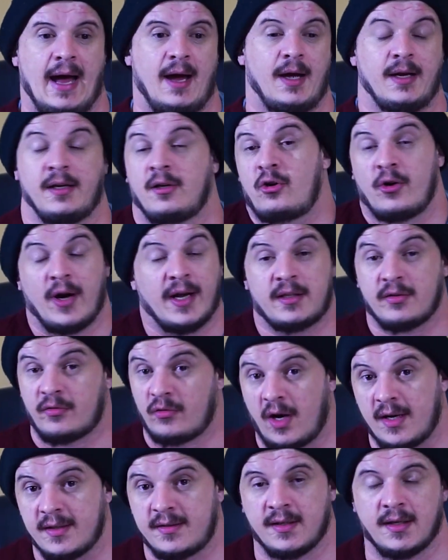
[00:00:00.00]
in creative
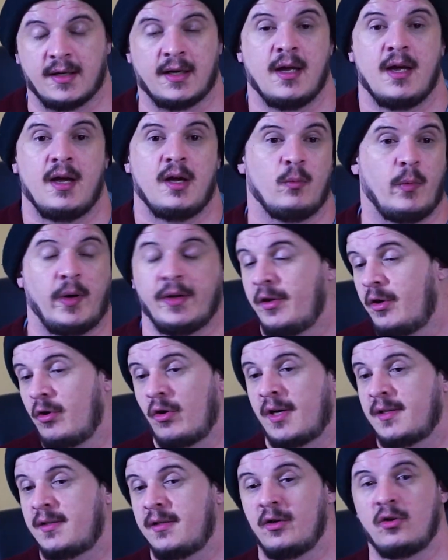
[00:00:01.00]
writing. Whether you're
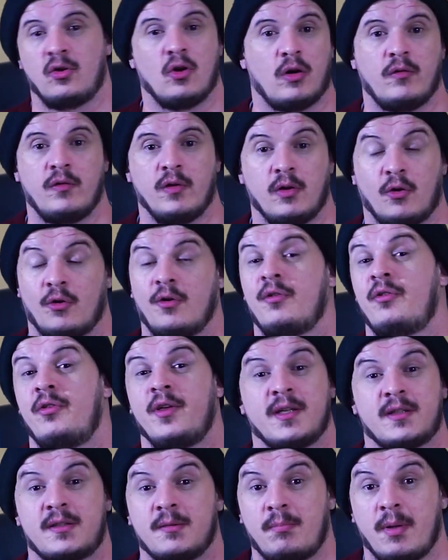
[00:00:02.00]
writing a novel or a
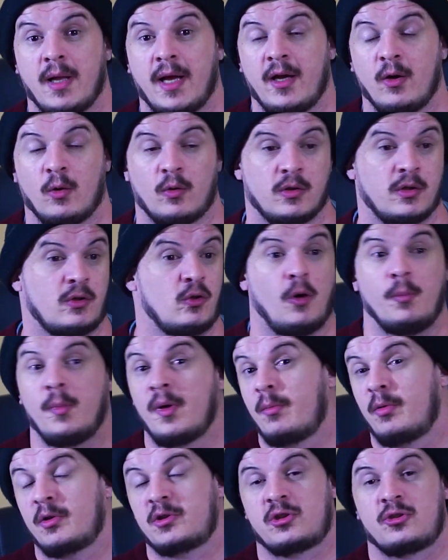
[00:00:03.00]
theater play or a comic
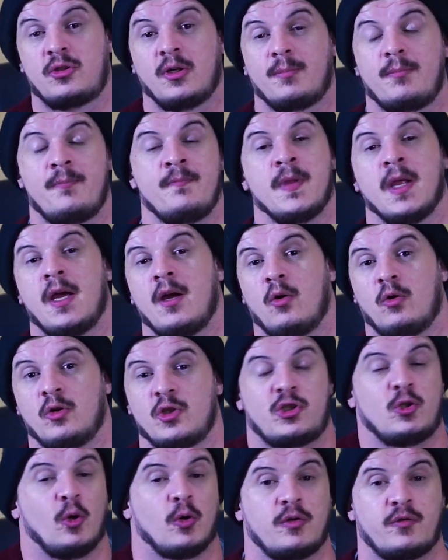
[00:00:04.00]
book strip, a
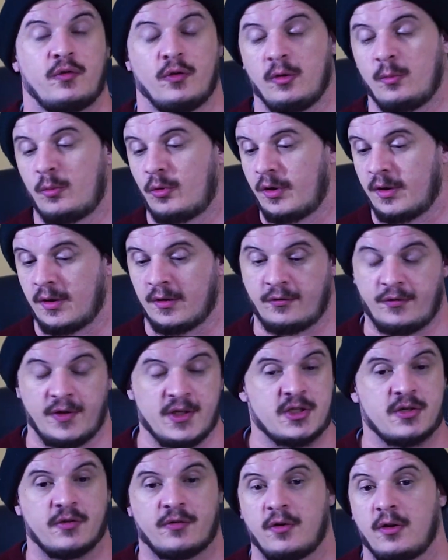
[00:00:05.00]
short film or a
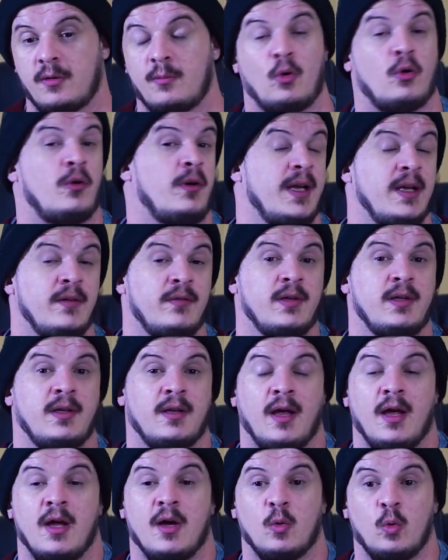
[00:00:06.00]
feature film, or
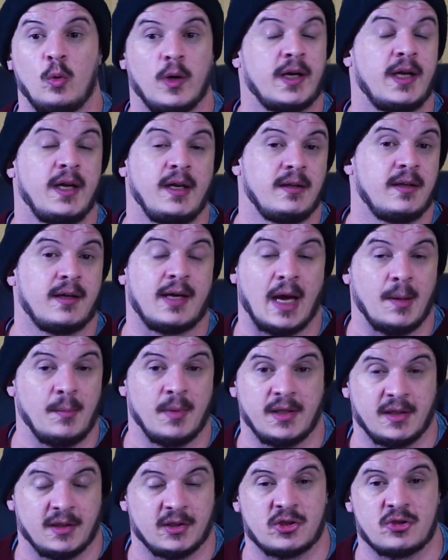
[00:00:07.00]
even working in the gaming
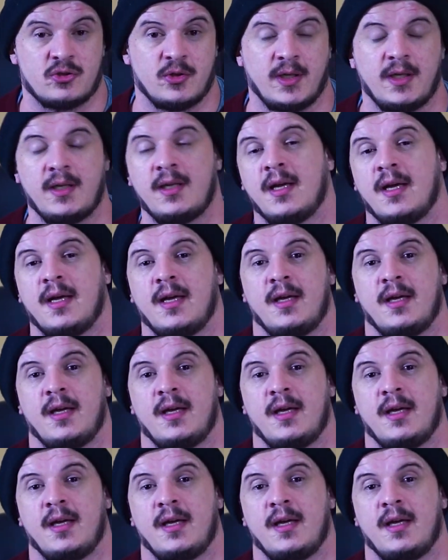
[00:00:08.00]
industry,